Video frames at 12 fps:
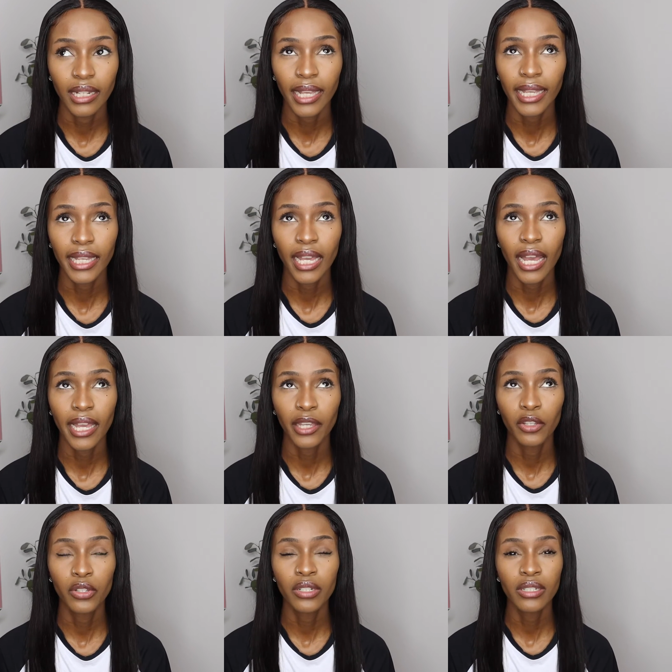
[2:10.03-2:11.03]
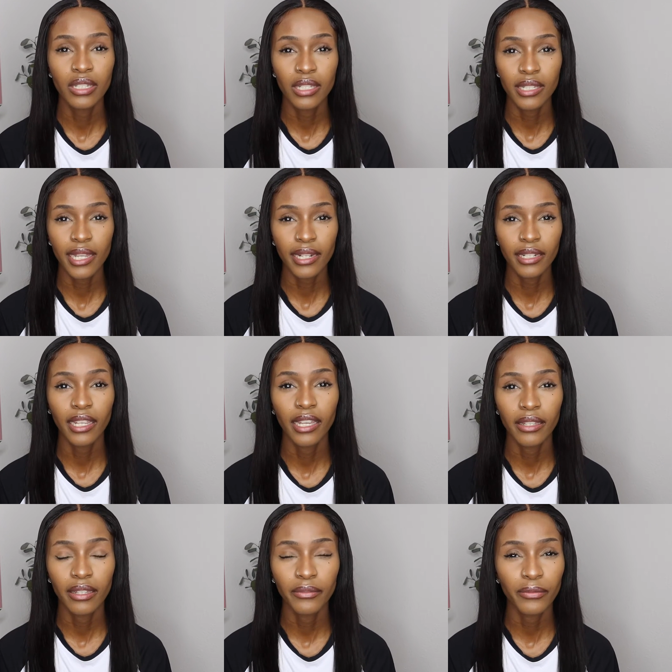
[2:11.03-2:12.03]
Like I couldn't stand
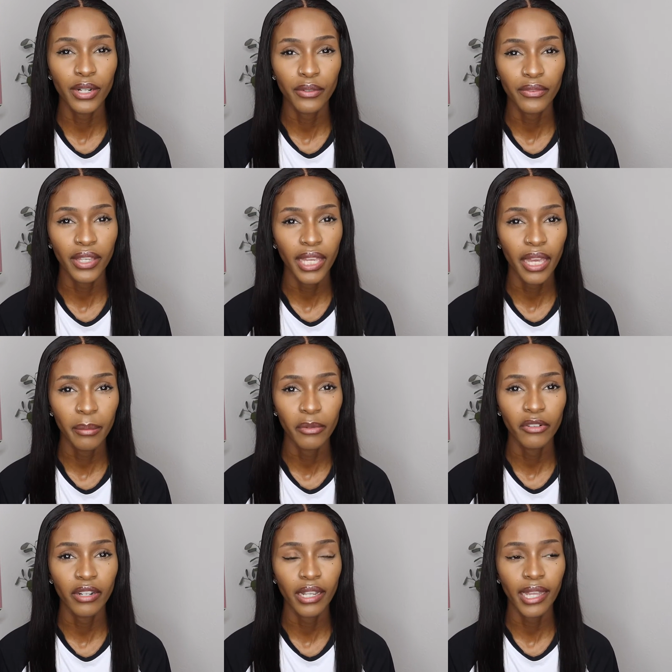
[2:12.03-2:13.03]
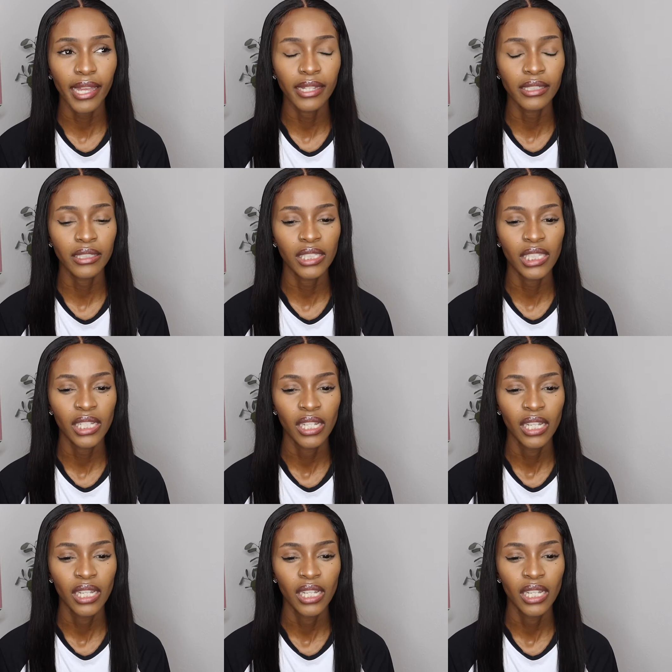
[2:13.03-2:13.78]
in front of the camera and